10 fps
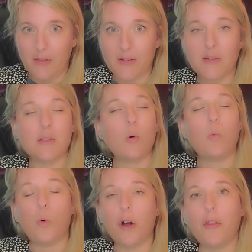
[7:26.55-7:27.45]
This is a
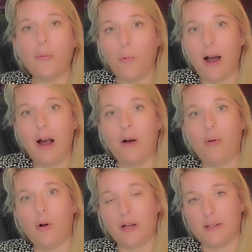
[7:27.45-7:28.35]

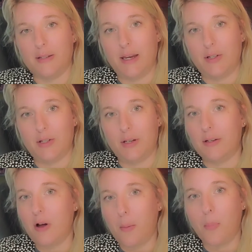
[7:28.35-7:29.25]
worthwhile organization
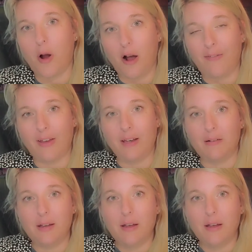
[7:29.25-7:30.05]
and nonprofit,